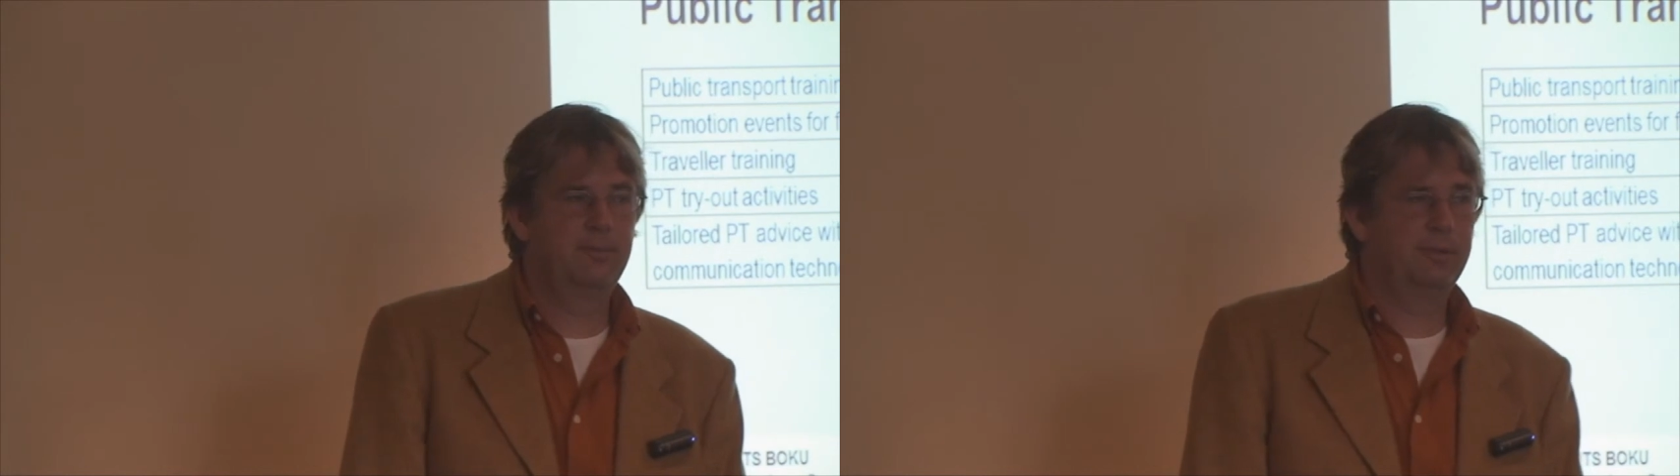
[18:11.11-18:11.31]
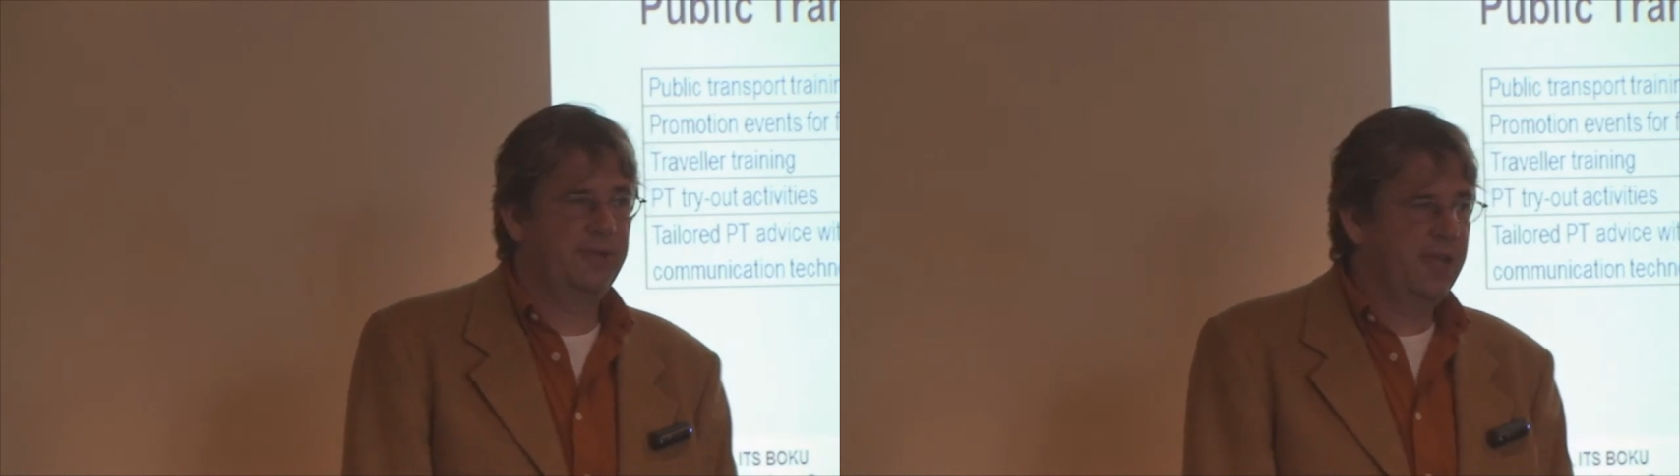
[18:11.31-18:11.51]

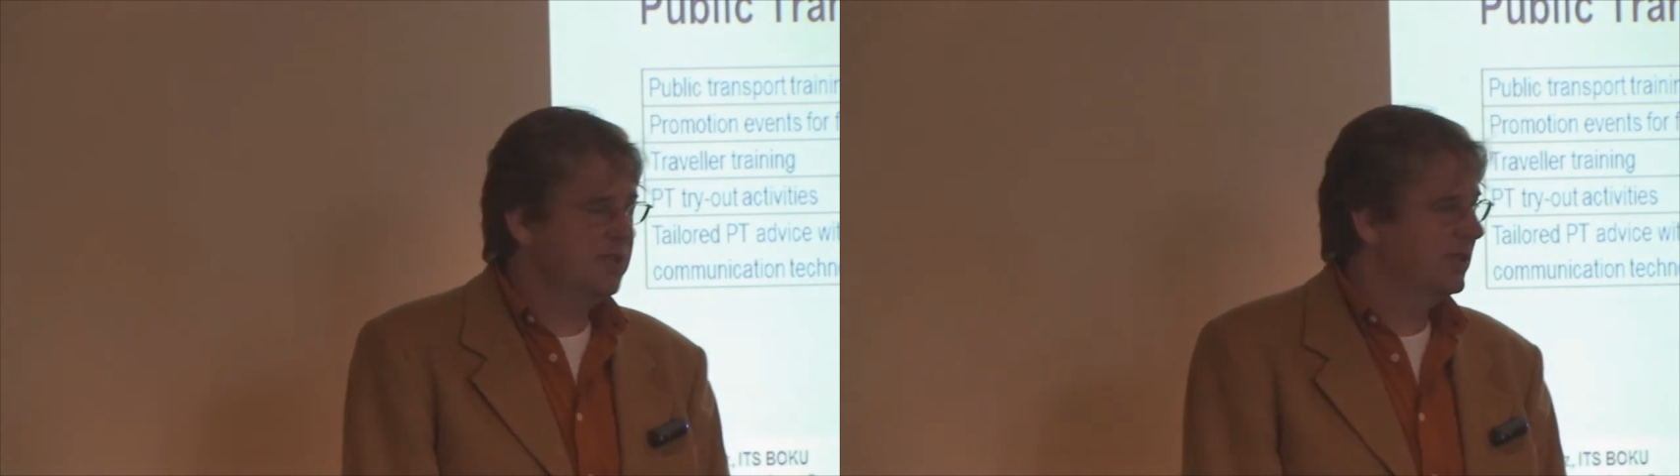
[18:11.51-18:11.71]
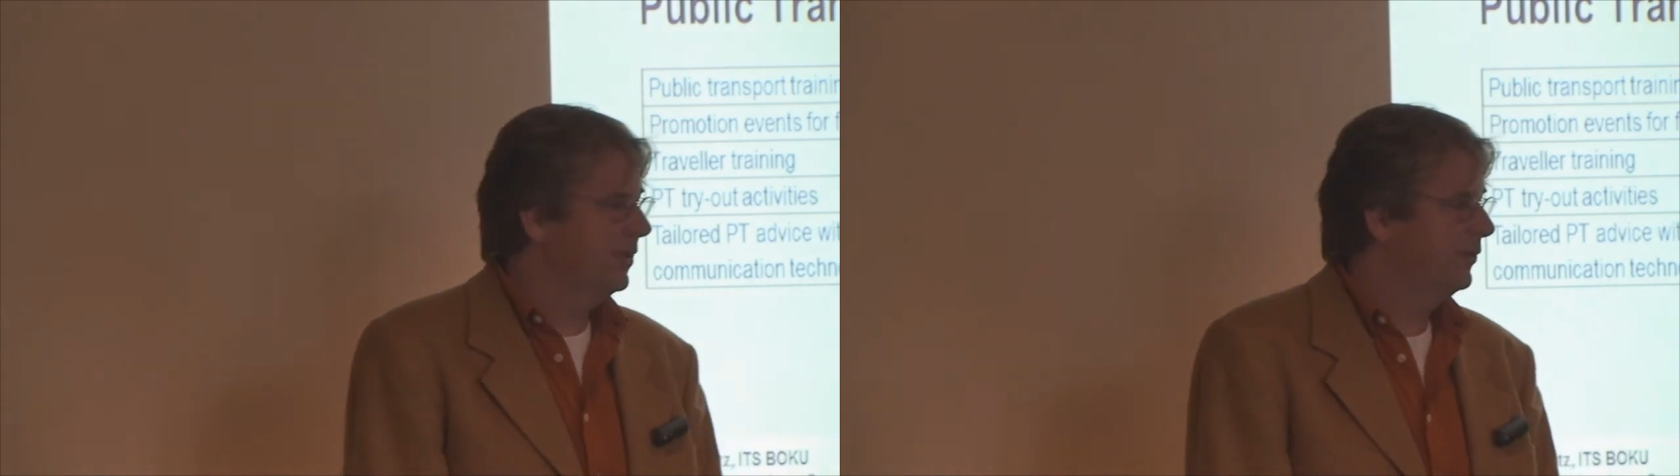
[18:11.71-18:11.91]

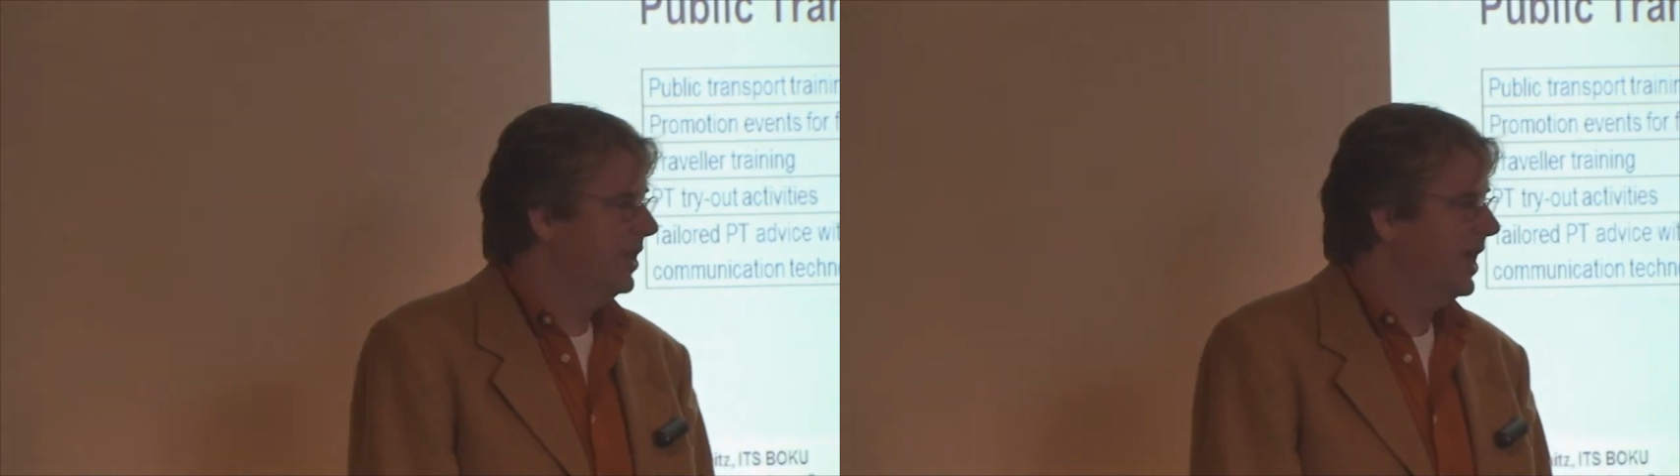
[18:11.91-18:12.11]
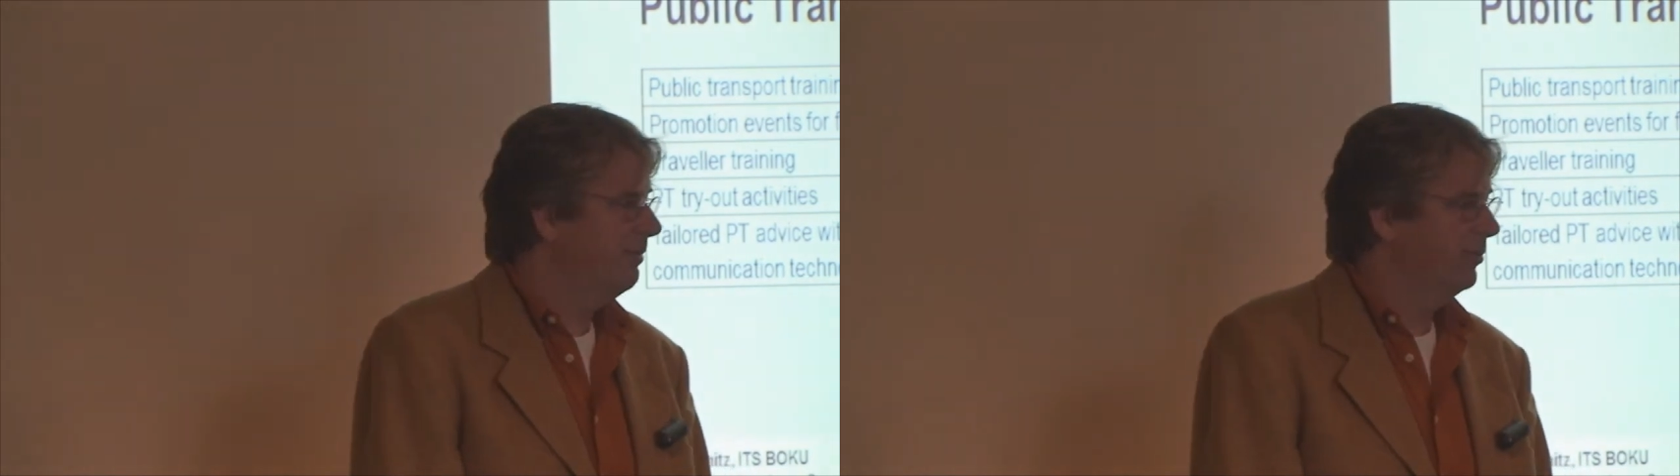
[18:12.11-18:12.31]
potential of
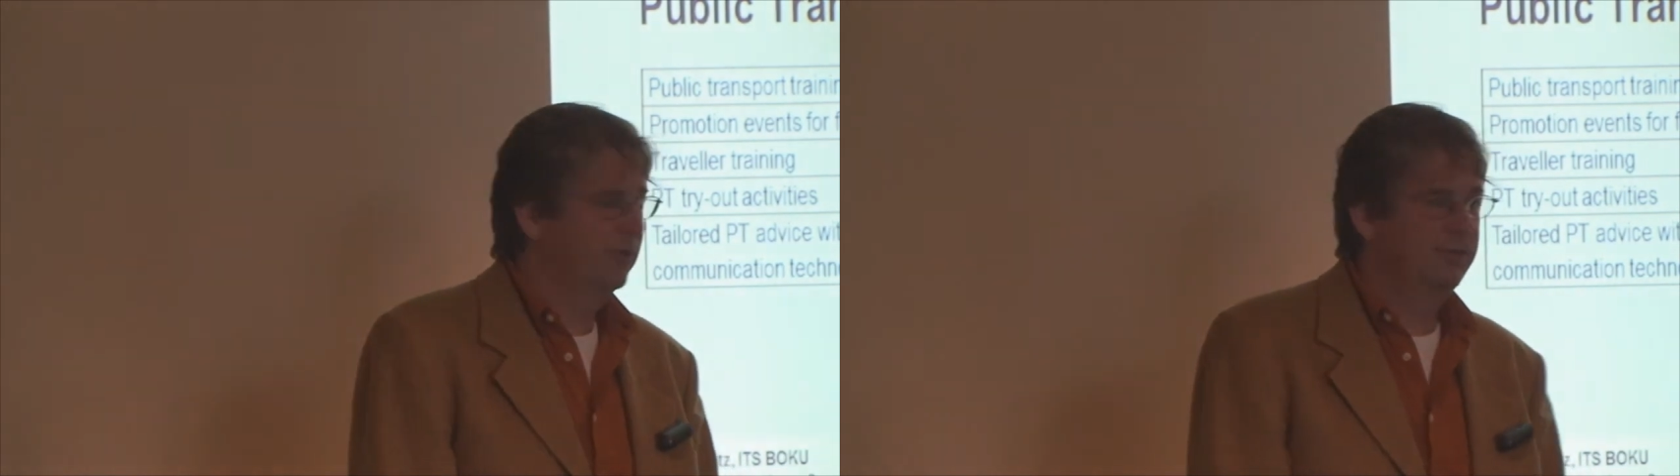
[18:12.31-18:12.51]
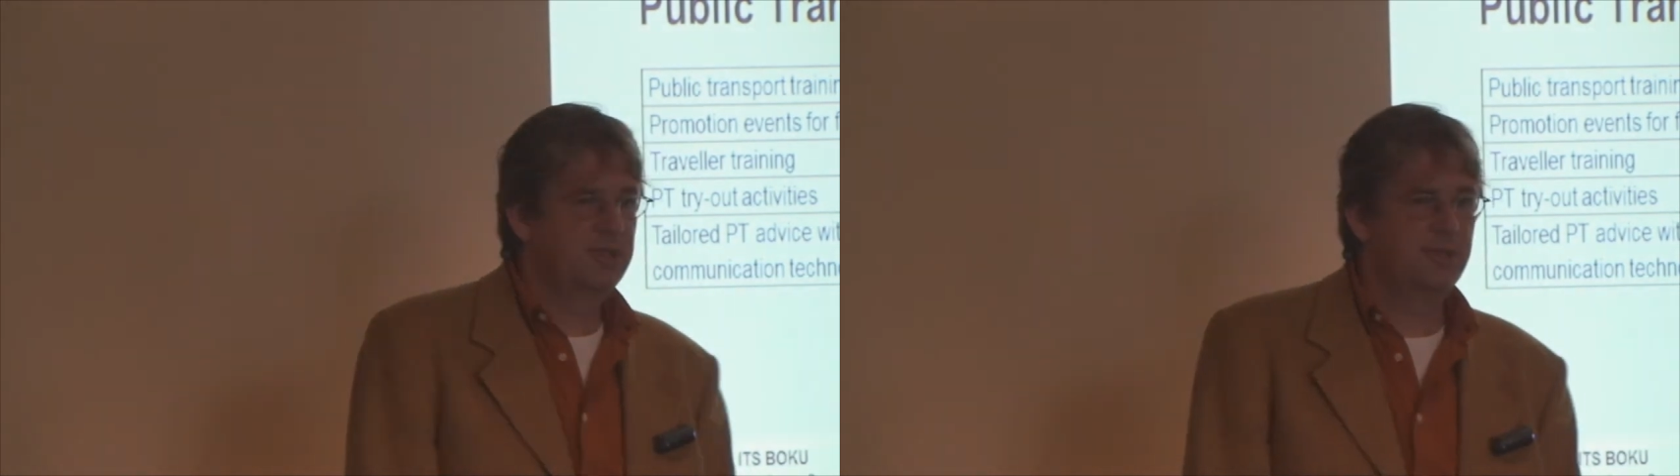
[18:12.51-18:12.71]
the app,
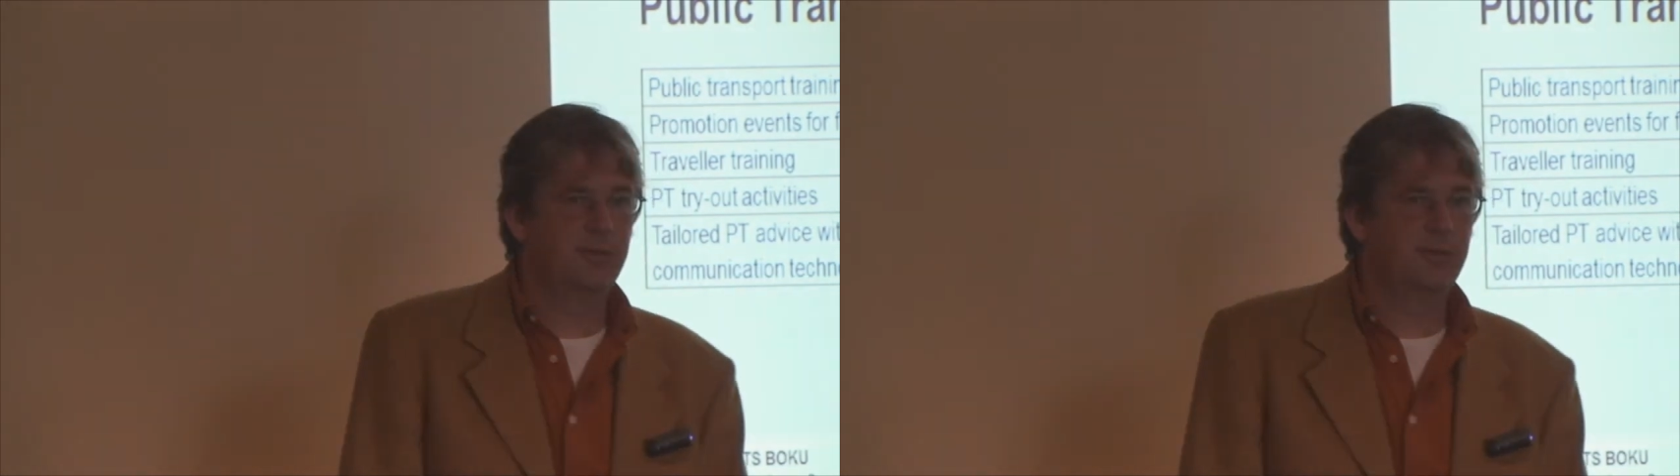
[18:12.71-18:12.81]
so which